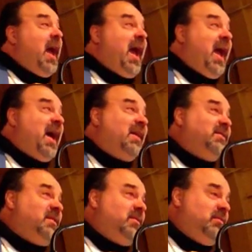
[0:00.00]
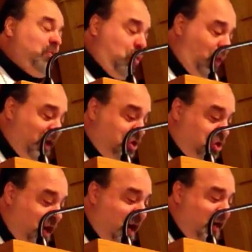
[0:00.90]
And when
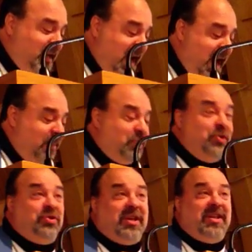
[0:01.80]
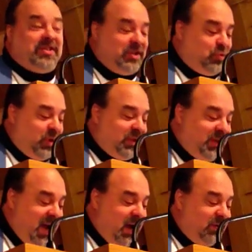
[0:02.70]
John came to Jesus with
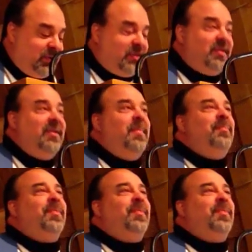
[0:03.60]
doubts,